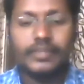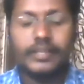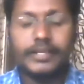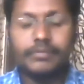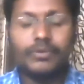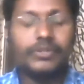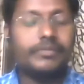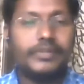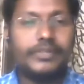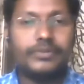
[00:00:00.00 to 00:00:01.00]
get
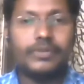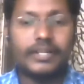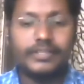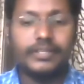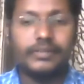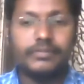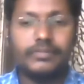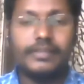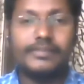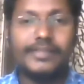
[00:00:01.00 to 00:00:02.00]
motivated to achieve
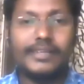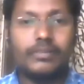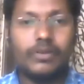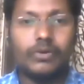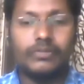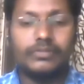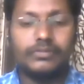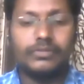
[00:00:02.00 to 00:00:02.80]
the set goals.